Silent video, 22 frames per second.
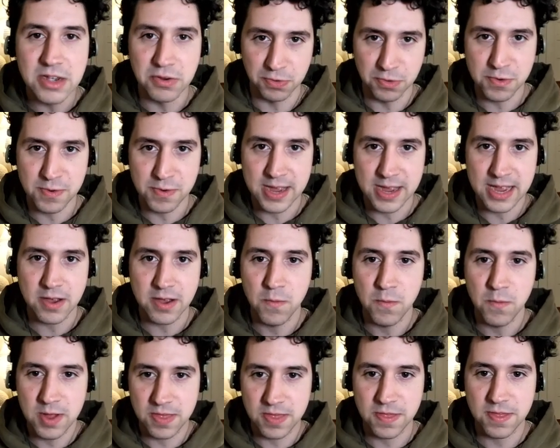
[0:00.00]
crewing
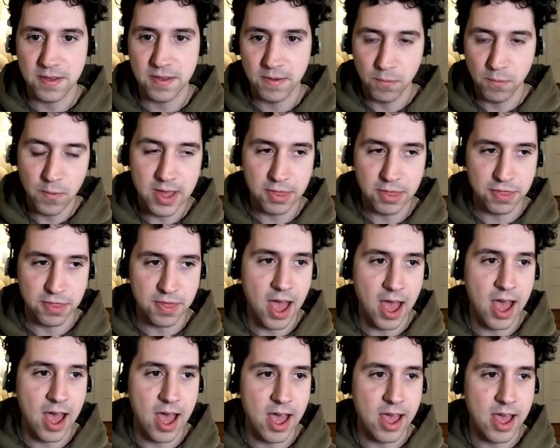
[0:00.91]
with
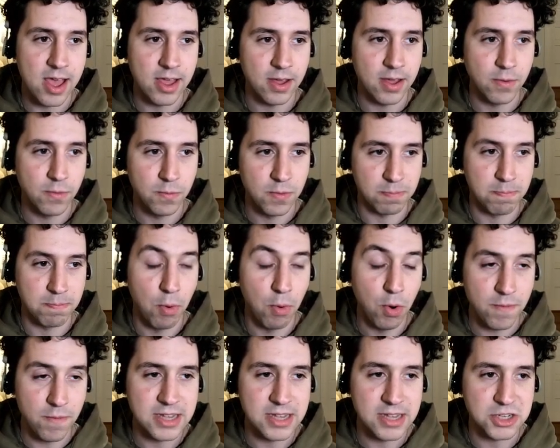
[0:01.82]

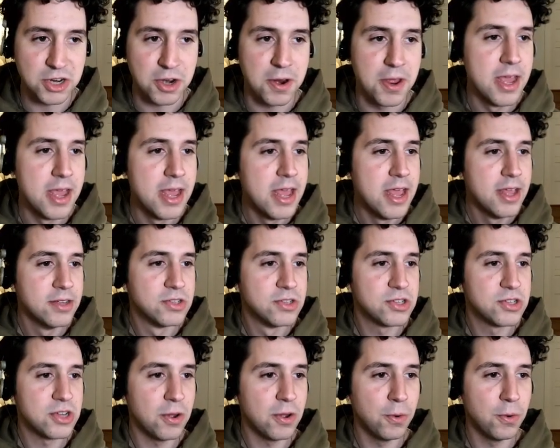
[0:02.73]
Port Razor.
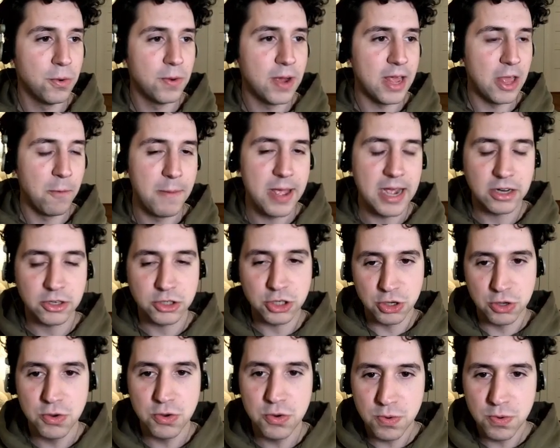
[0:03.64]
So he'll make
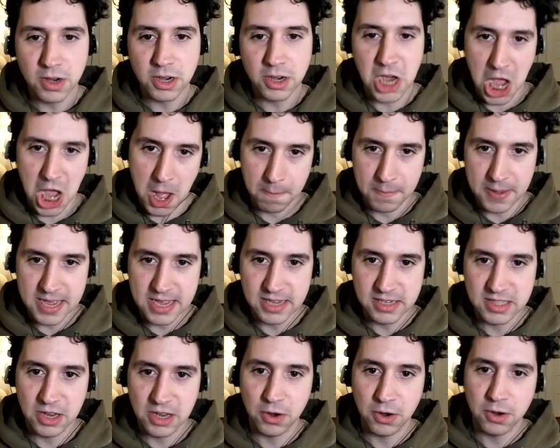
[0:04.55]
2
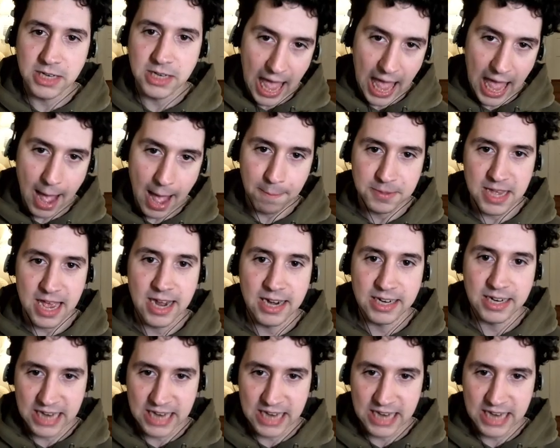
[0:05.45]
copies that are tapped and